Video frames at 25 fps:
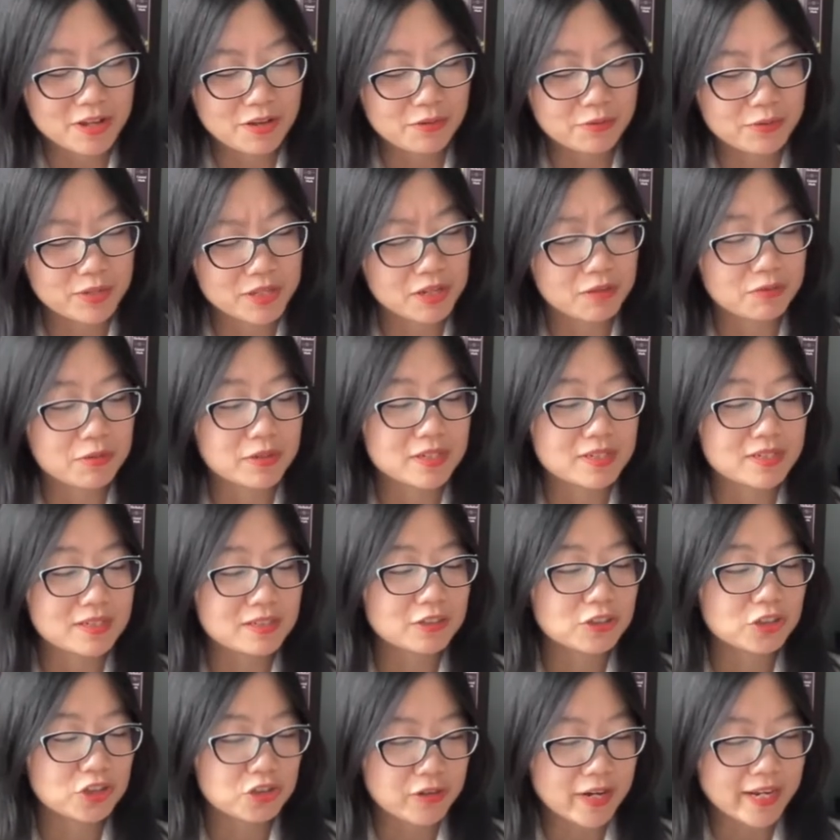when you were
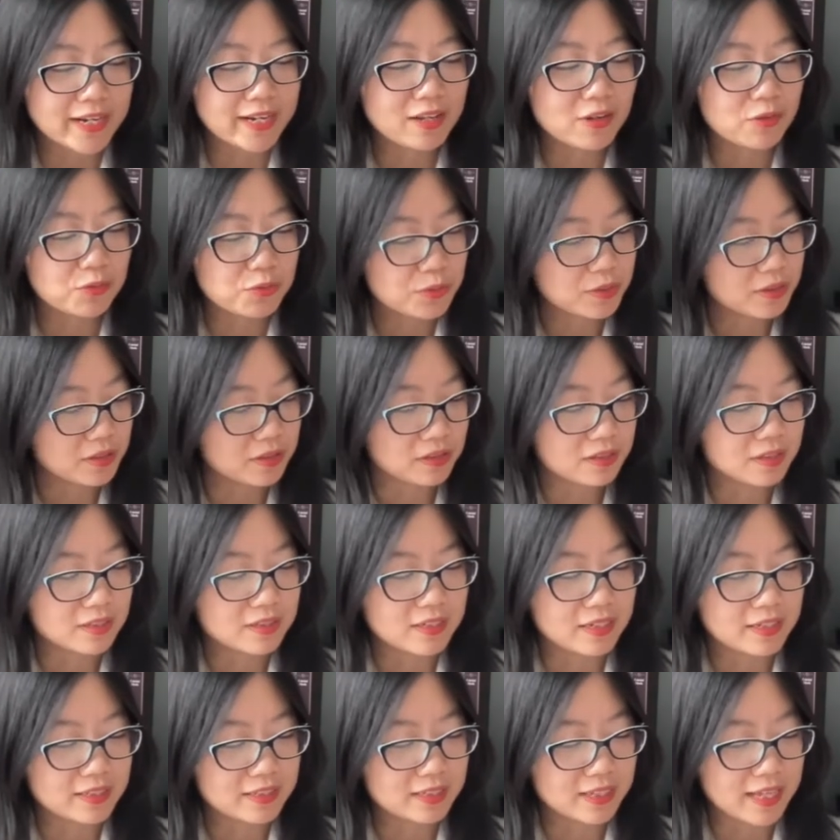still trading wool
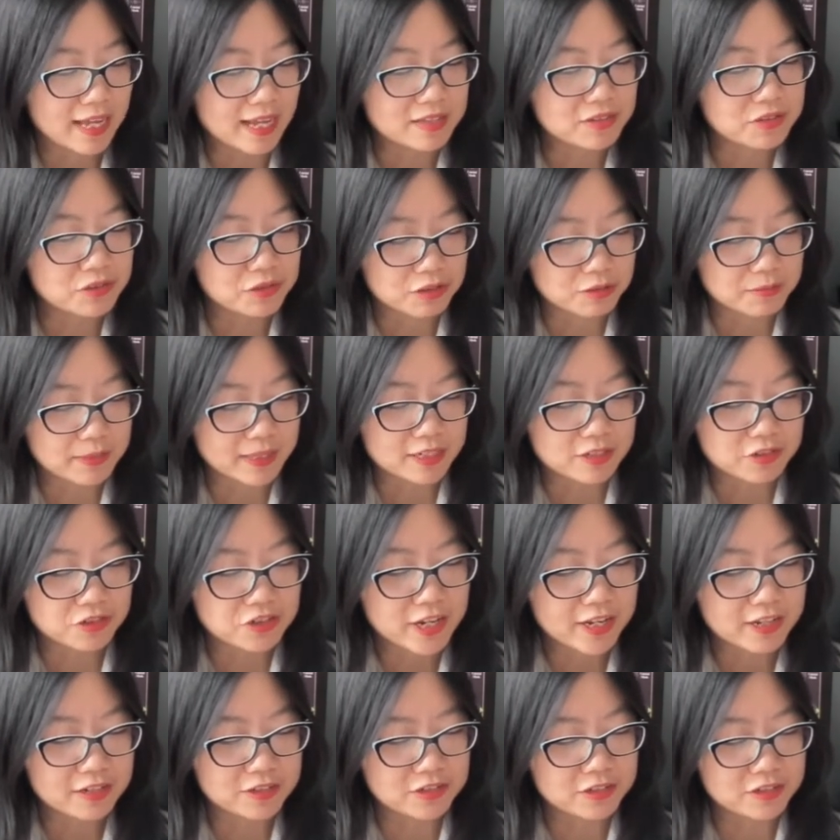on the Antwerp
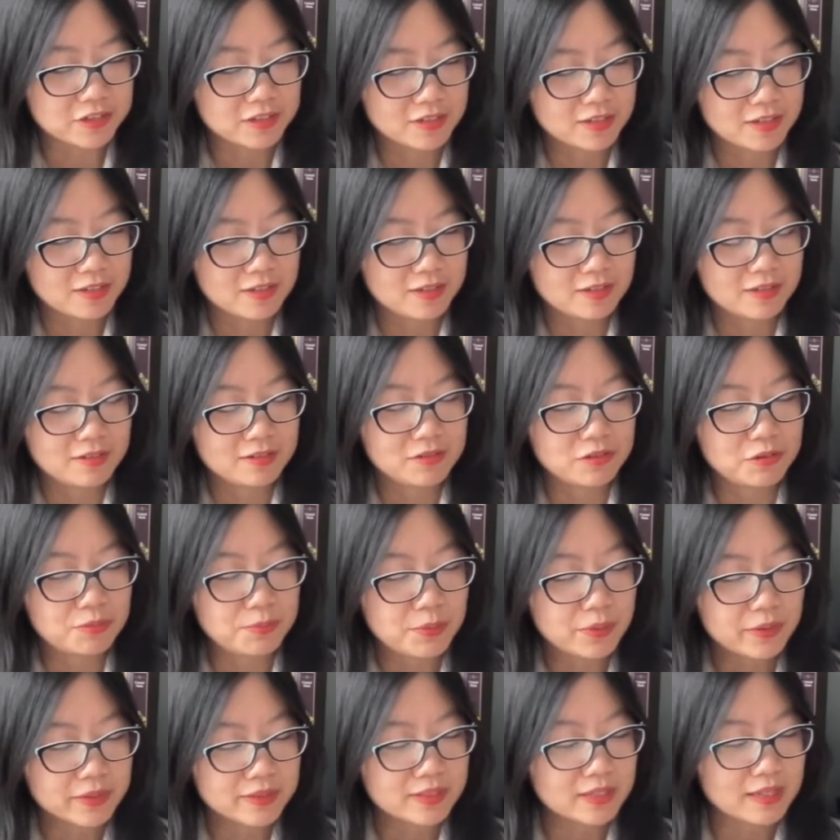exchange you
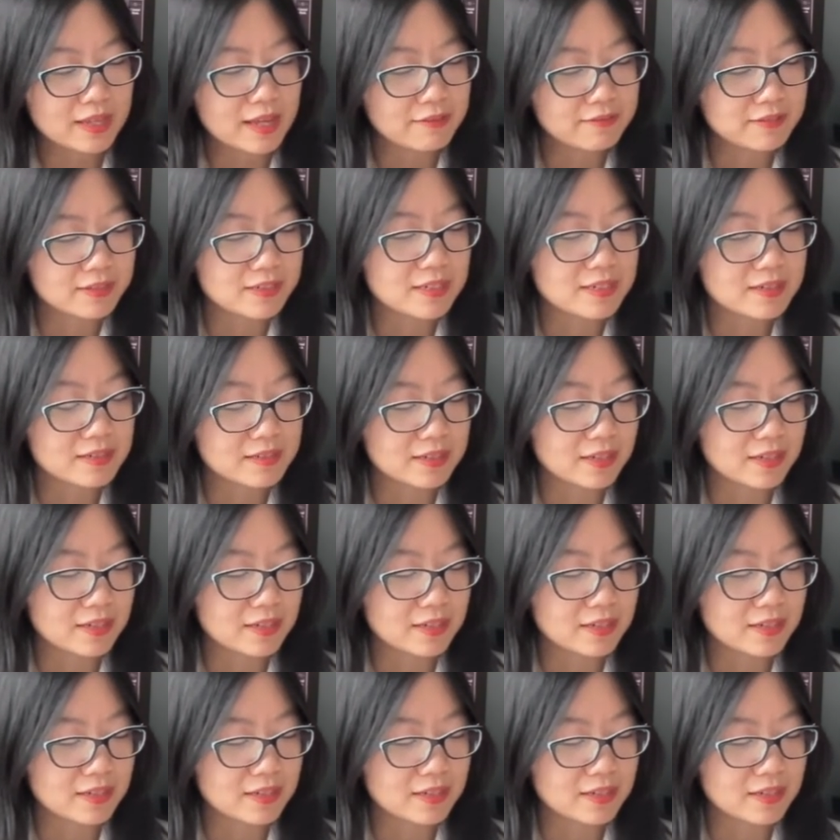put the evidence